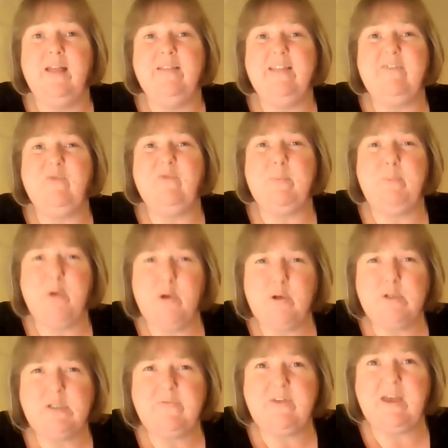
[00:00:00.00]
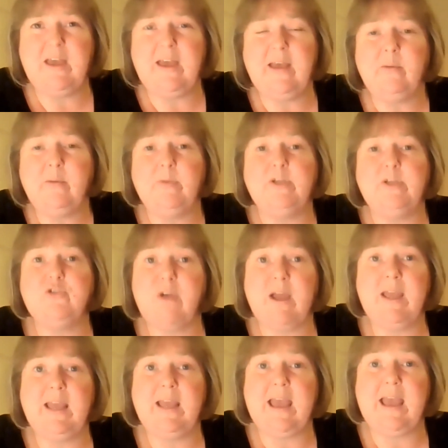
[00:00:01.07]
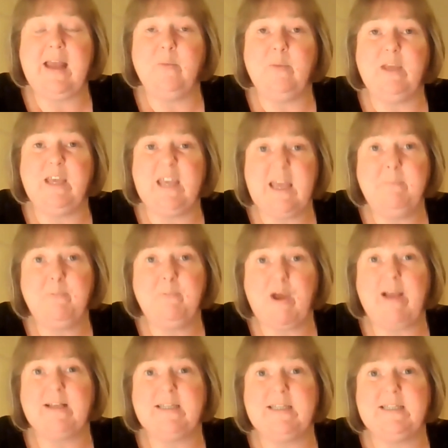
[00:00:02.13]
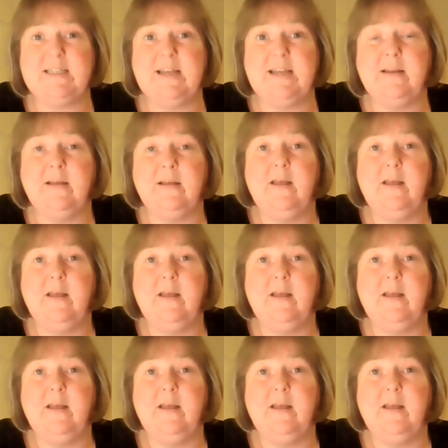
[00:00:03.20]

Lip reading: that if we persevere, we try again and we keep practicing,